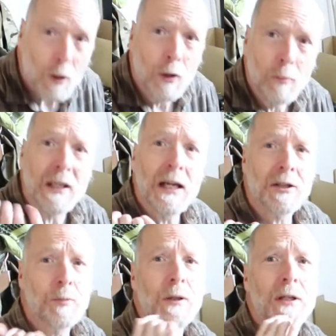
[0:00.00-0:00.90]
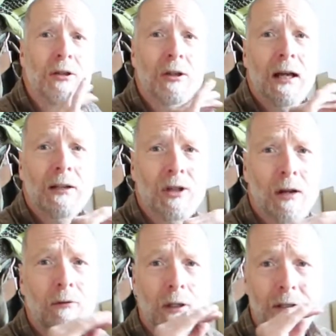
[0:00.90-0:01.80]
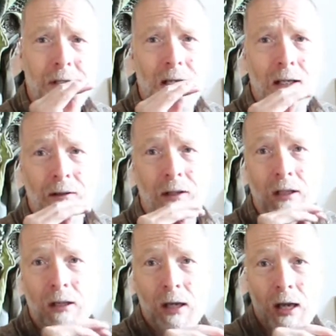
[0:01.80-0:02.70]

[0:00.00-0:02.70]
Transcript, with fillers: on a big expedition I generally take the